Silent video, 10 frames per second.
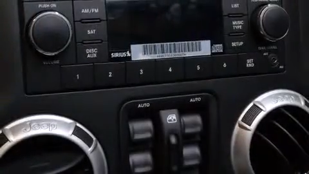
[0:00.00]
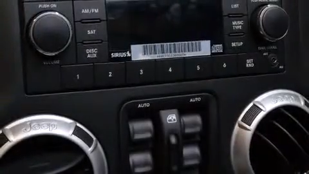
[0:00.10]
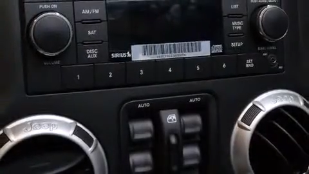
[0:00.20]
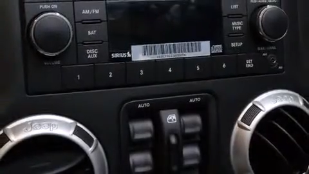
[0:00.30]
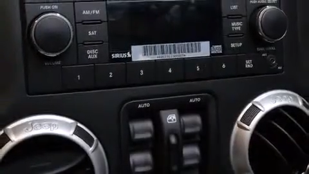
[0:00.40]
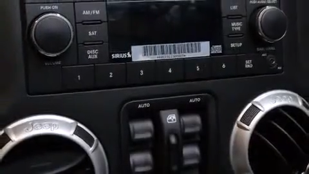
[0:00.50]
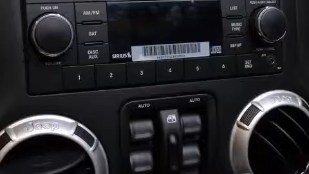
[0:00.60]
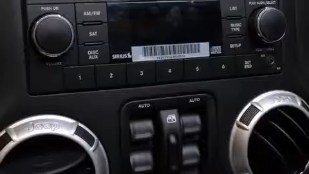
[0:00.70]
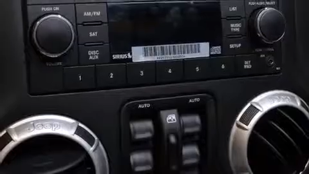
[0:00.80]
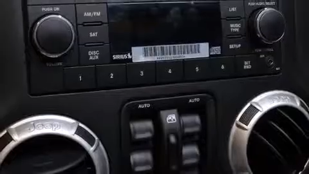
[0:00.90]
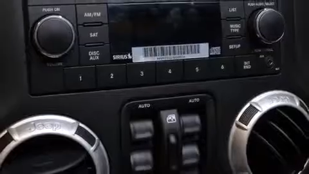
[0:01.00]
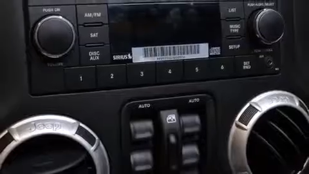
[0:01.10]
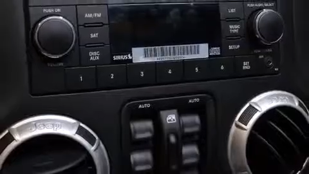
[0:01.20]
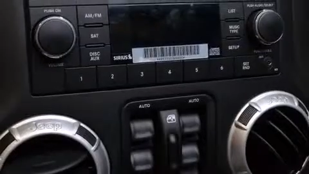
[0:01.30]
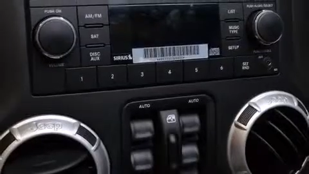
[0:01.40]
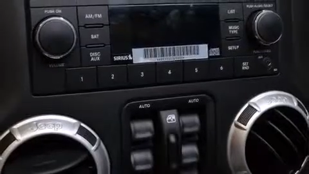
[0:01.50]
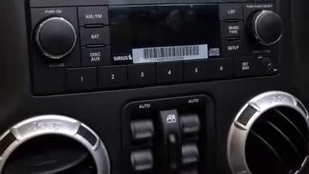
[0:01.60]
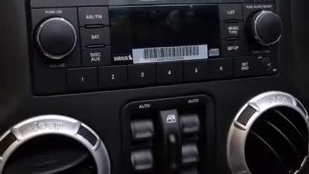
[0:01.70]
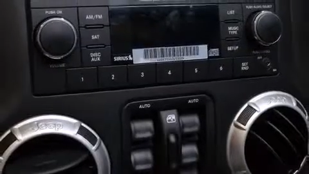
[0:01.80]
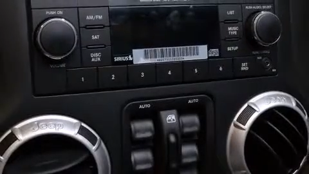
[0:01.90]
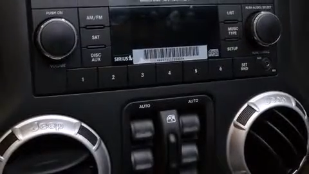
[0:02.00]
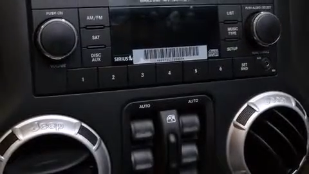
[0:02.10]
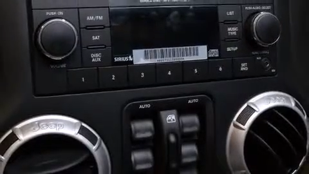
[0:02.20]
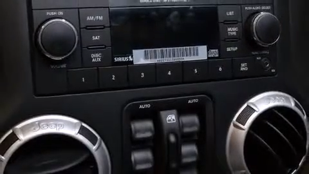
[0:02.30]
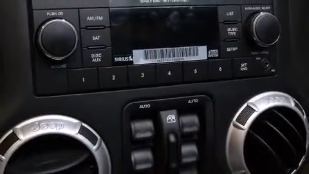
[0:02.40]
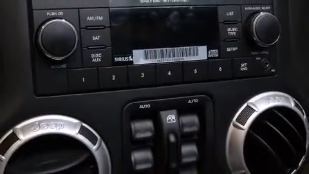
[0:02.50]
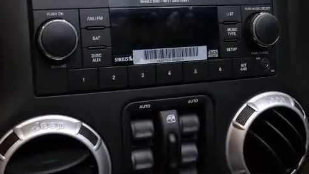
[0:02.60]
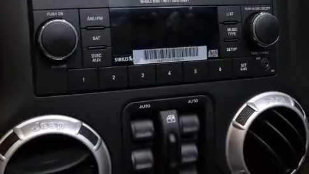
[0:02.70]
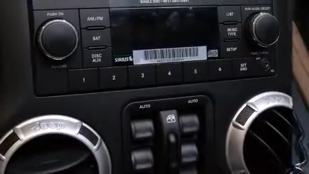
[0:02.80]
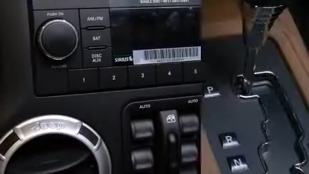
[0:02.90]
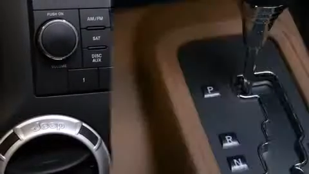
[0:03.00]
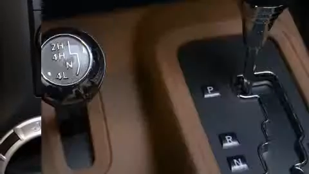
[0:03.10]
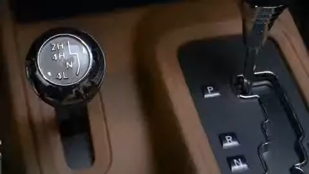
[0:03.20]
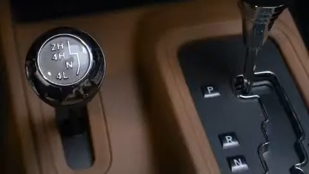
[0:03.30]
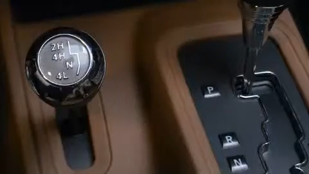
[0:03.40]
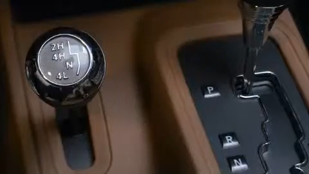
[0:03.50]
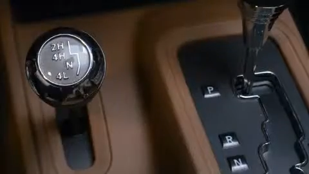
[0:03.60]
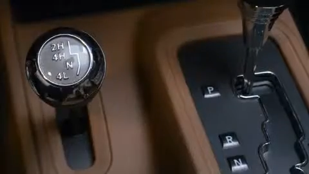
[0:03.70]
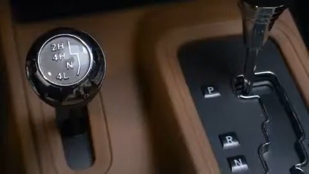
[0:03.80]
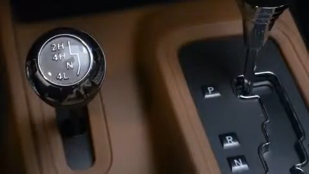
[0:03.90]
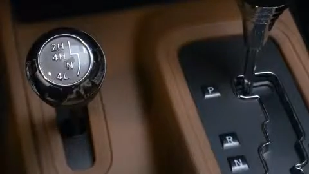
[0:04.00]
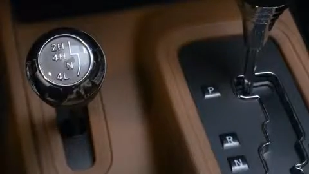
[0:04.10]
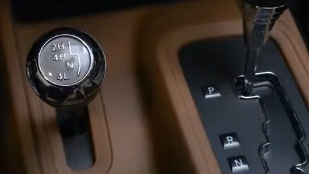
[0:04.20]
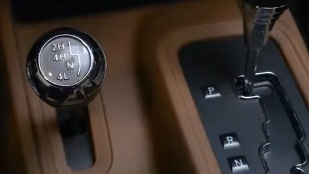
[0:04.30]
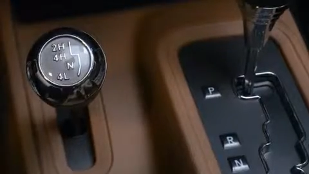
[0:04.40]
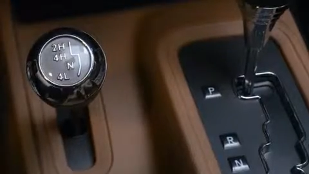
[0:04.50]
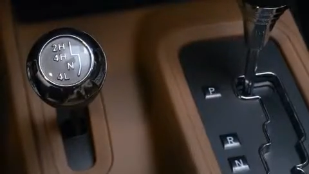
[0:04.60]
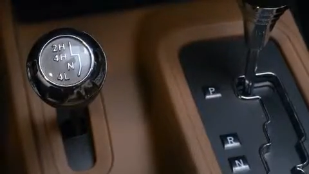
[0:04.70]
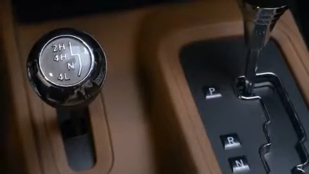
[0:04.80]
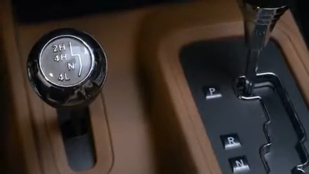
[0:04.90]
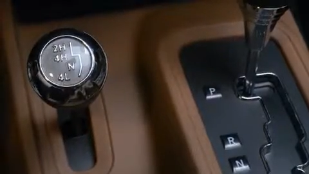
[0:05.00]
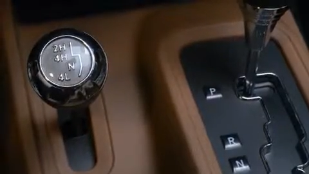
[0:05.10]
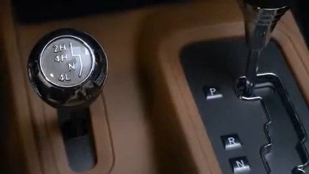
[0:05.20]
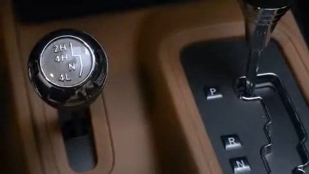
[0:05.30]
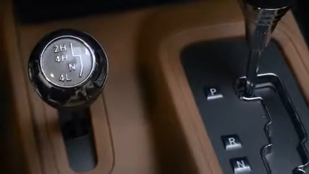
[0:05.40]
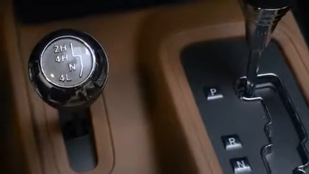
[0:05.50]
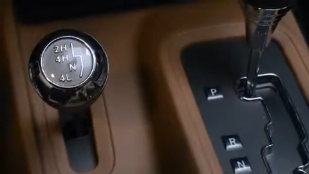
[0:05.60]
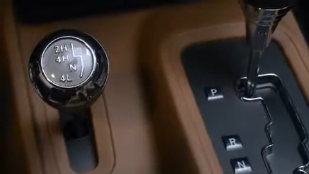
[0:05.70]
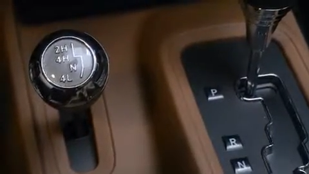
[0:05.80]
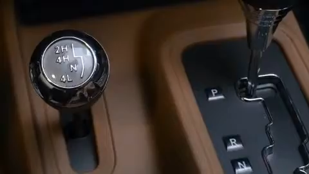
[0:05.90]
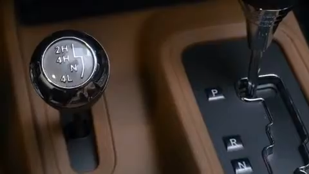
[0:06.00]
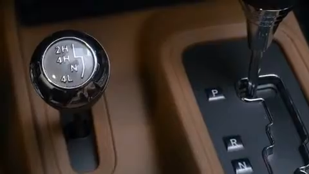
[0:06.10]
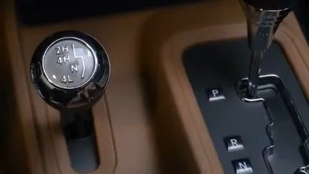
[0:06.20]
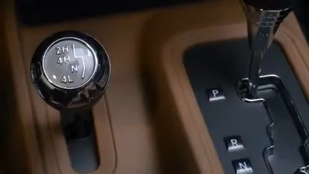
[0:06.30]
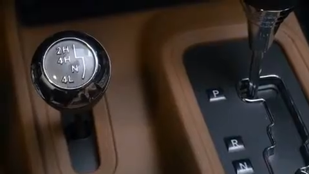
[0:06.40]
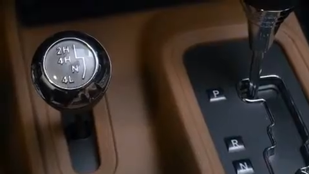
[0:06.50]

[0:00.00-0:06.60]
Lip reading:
(no speaker visible)